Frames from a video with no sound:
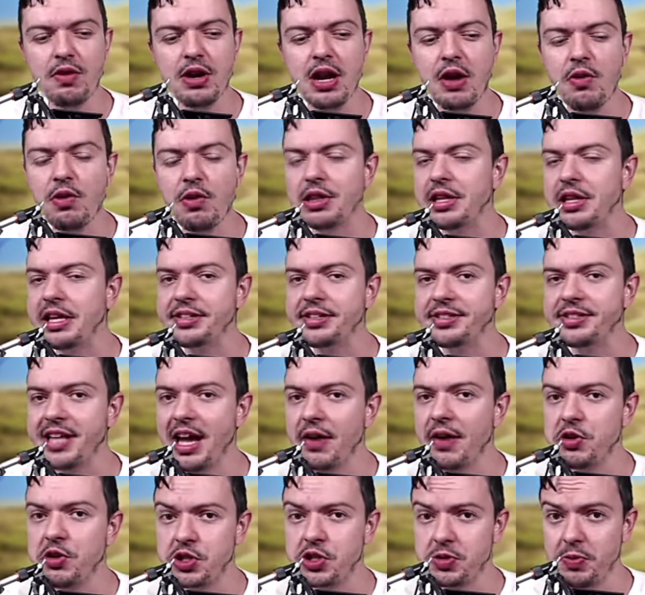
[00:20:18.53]
they release that,
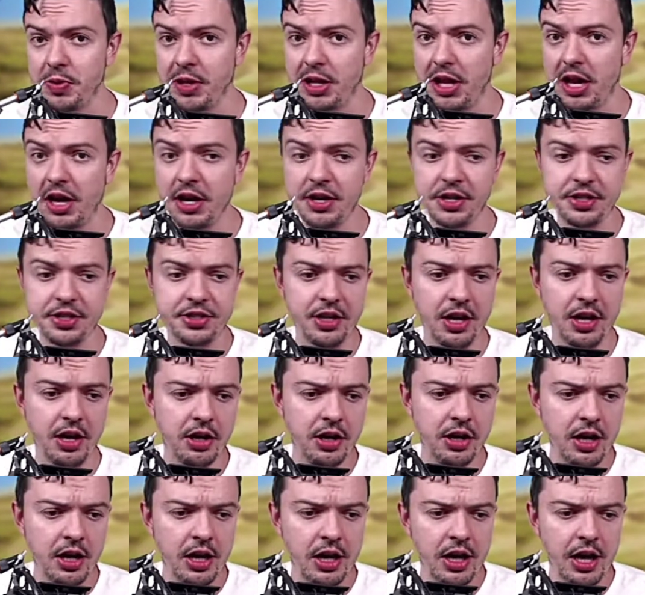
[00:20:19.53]
which should be later this year,
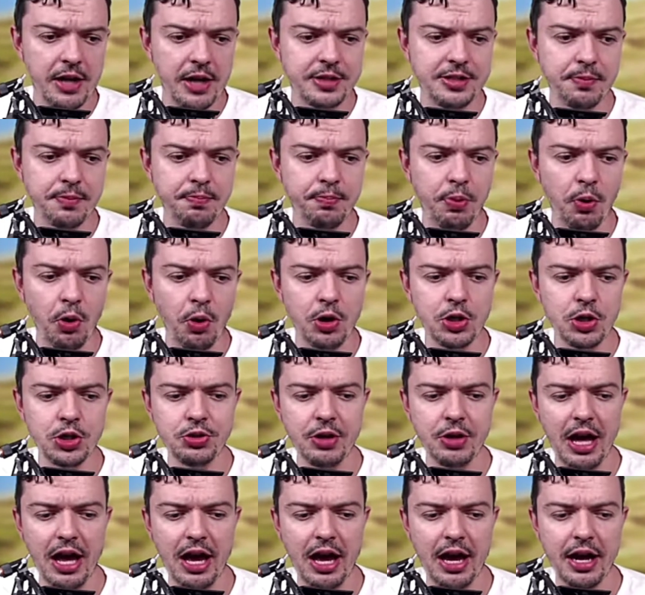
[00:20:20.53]
it's important to
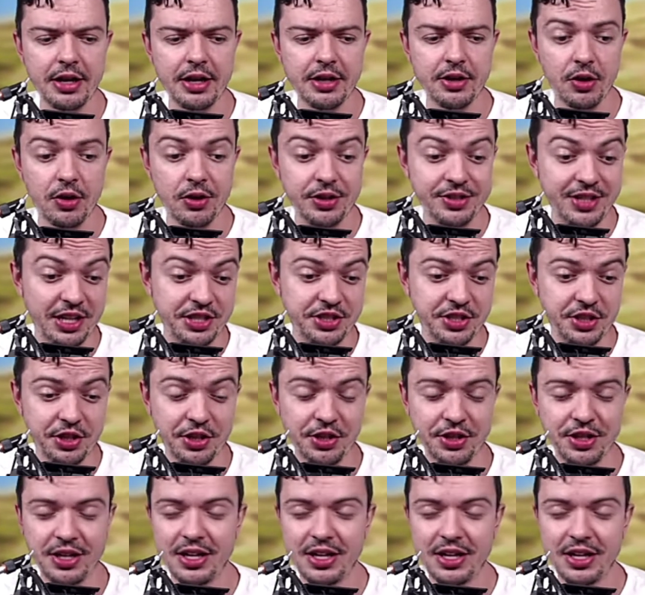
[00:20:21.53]
add. Oh, he's actually good.